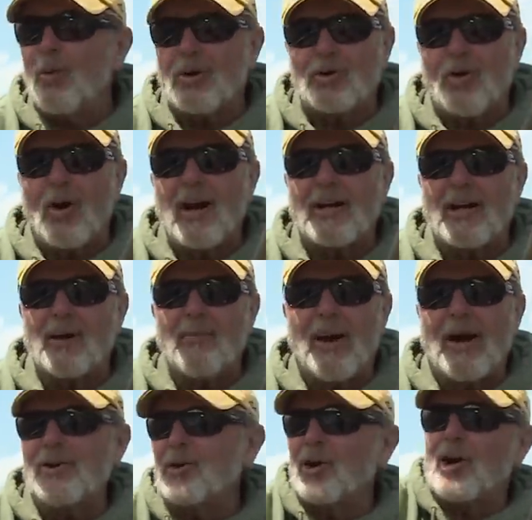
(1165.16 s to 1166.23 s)
we're talking
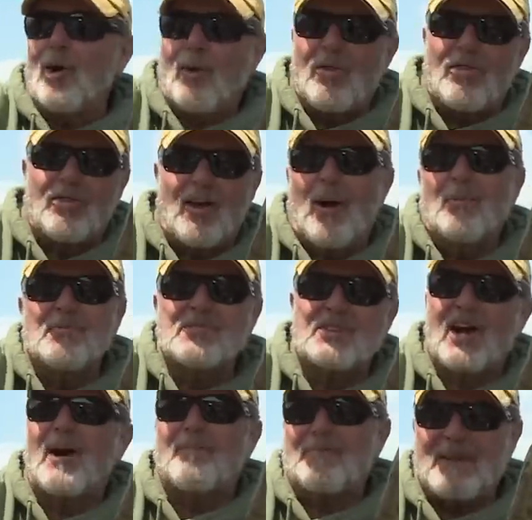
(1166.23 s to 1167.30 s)
about, and you're going, thumbs
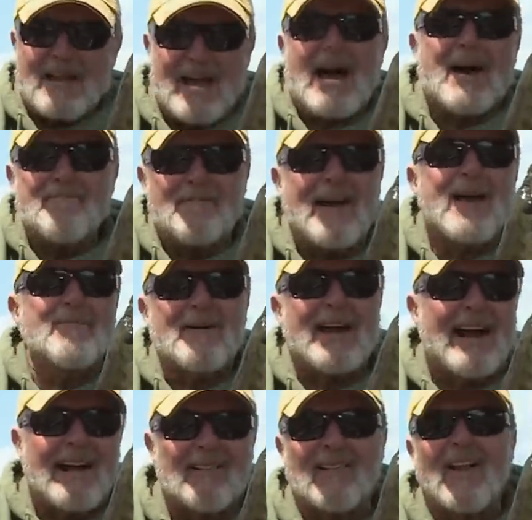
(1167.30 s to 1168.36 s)
up, yeah, baby,
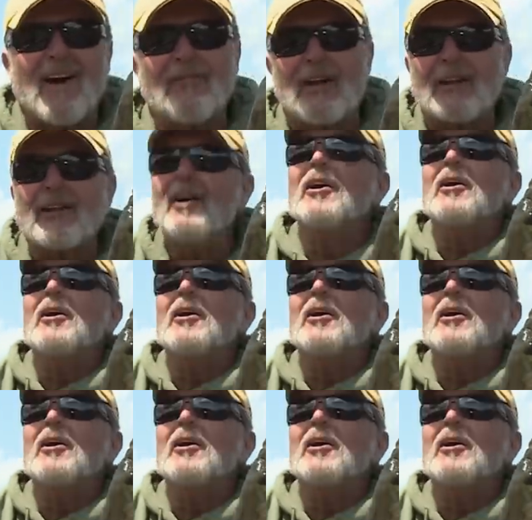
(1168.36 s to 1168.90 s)
I love it.